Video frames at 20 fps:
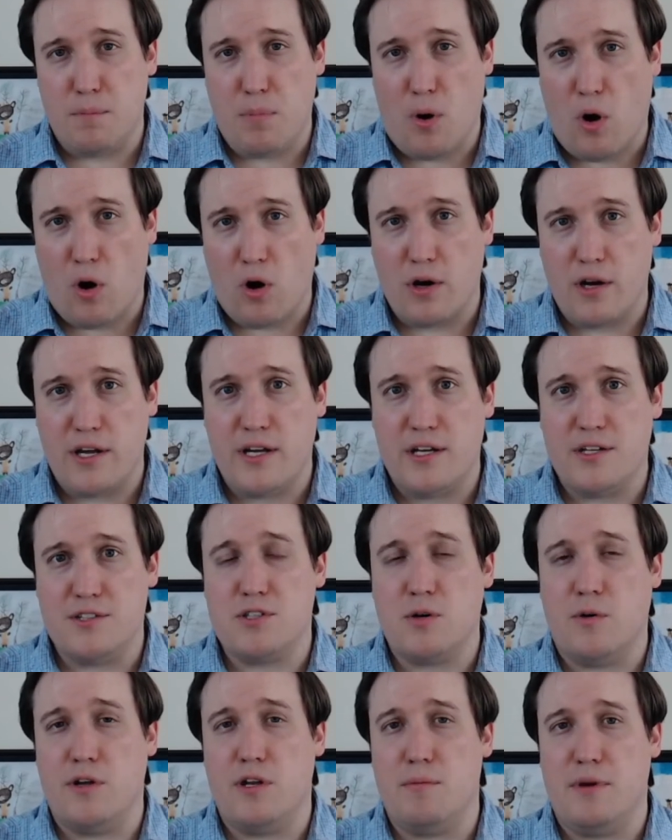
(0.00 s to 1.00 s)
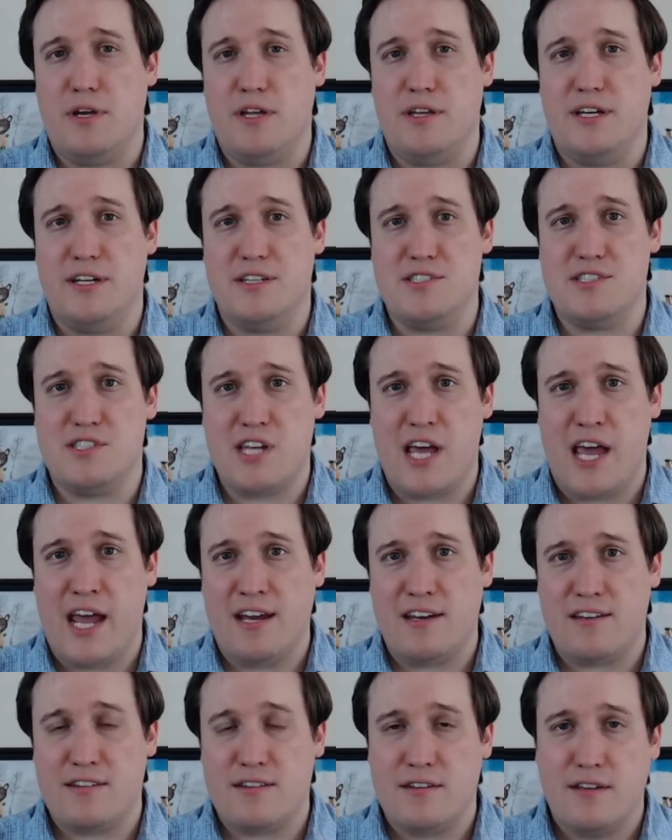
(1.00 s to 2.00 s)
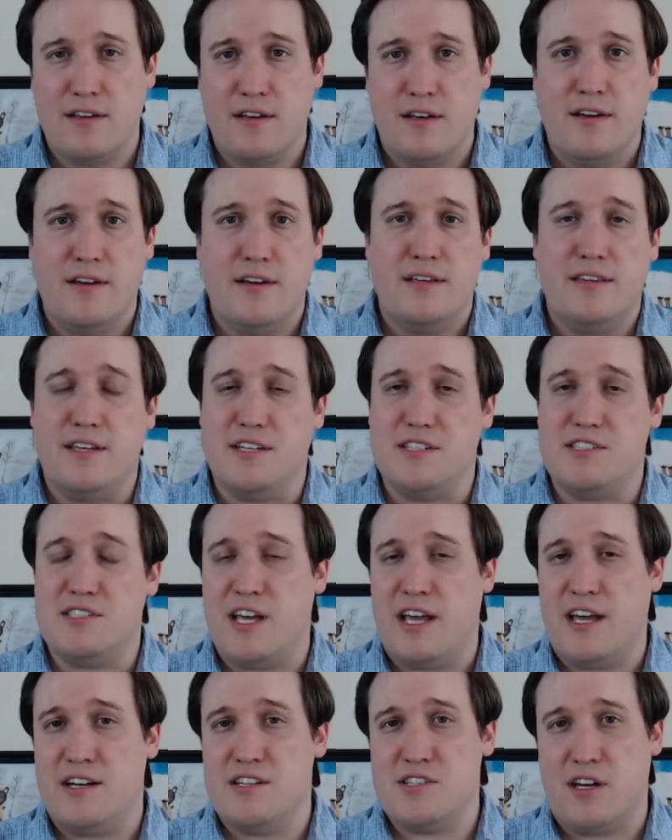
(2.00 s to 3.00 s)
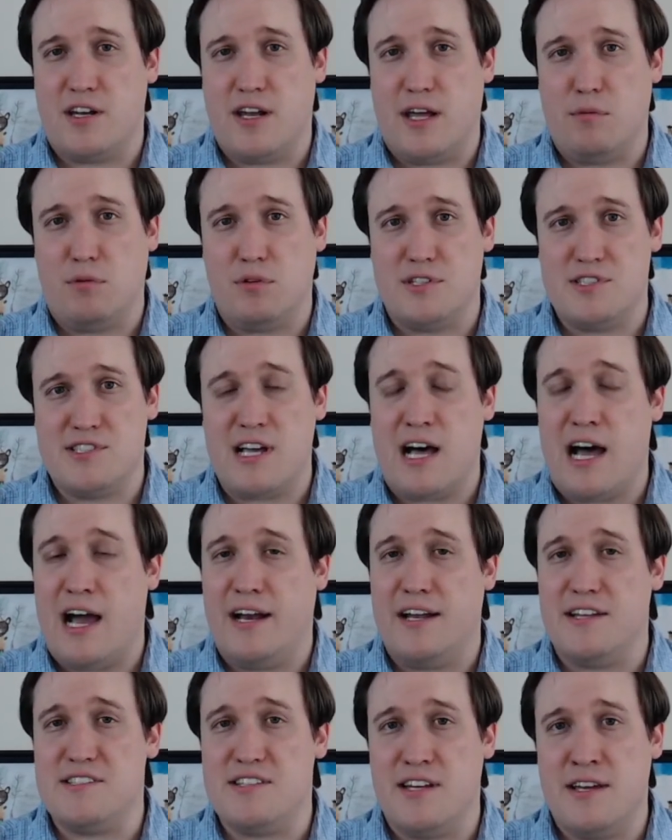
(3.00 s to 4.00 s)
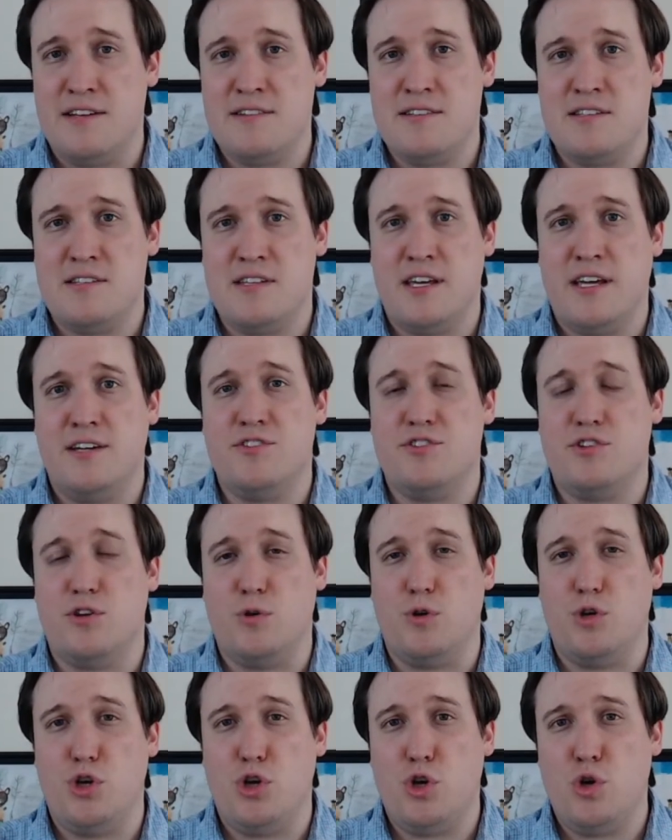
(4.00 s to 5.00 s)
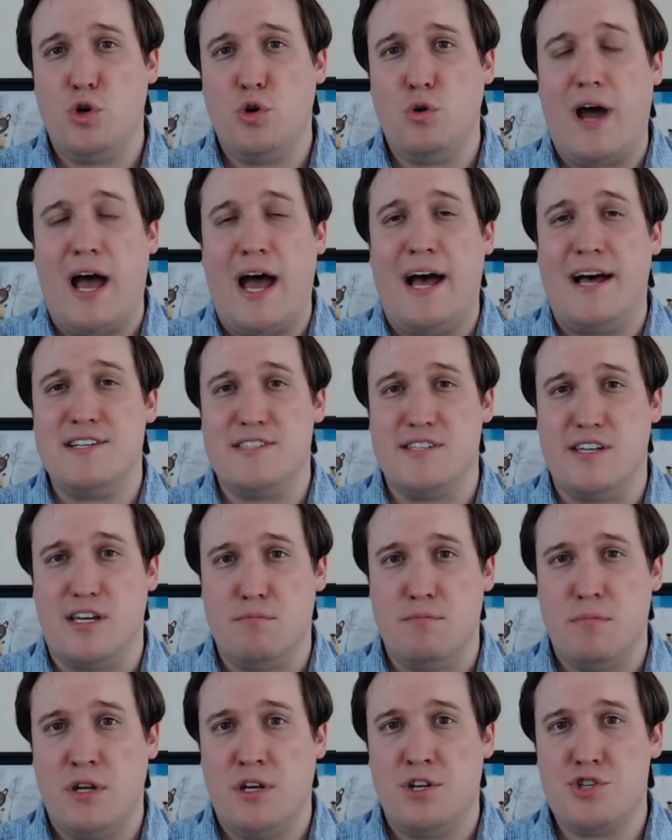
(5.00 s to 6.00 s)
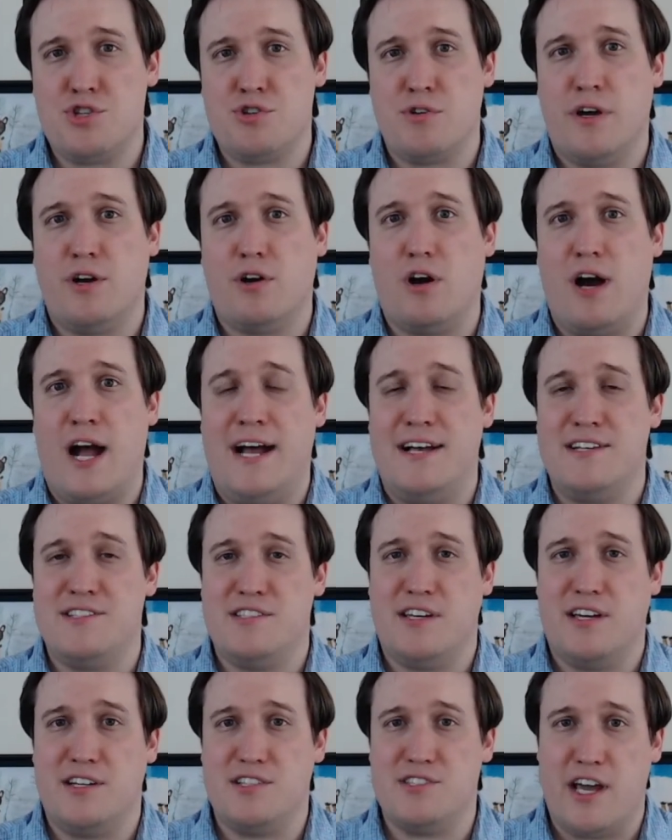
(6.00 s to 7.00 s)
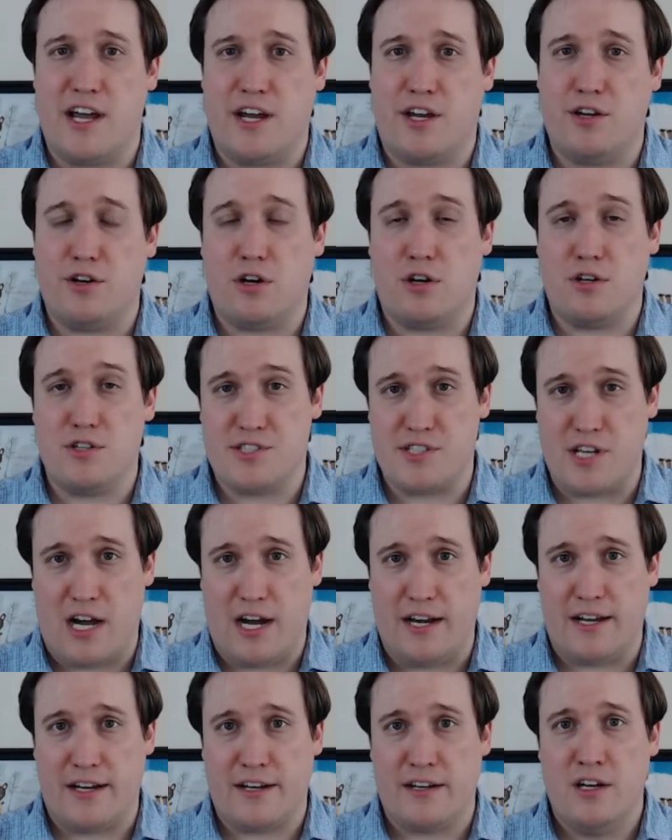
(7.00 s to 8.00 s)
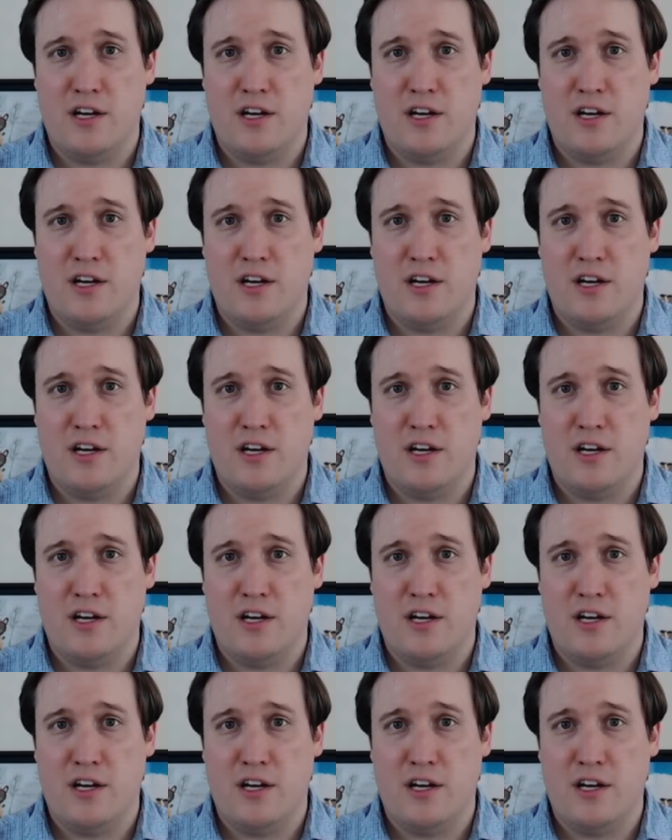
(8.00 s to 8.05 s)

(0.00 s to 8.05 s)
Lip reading: party is going to be the estate. The estate is unable to sign, it's an entity, so you as the administrator, as the executor, are signing.